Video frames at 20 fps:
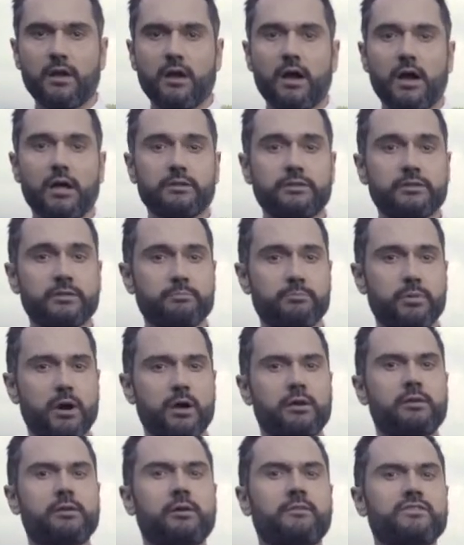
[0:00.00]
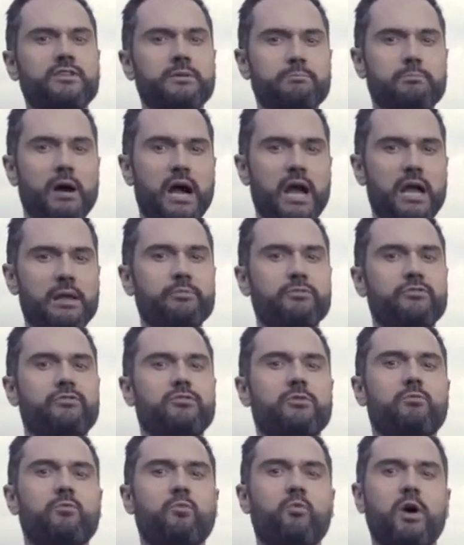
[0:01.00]
on the bottom of the pipe
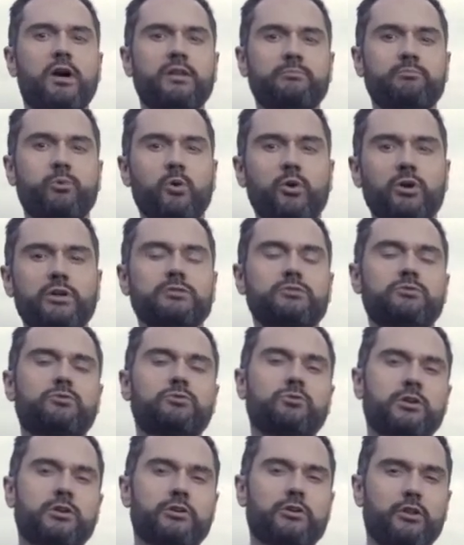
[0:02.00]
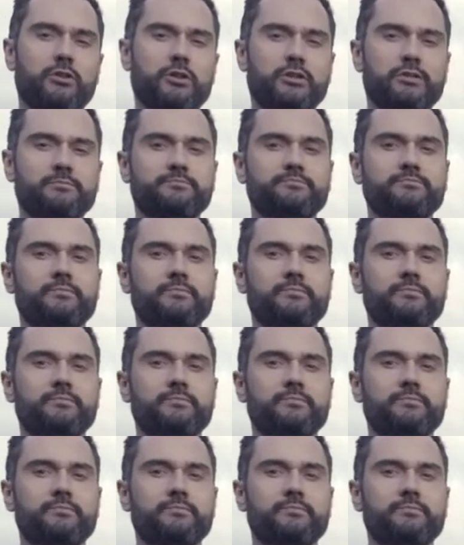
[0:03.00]
from one point to another.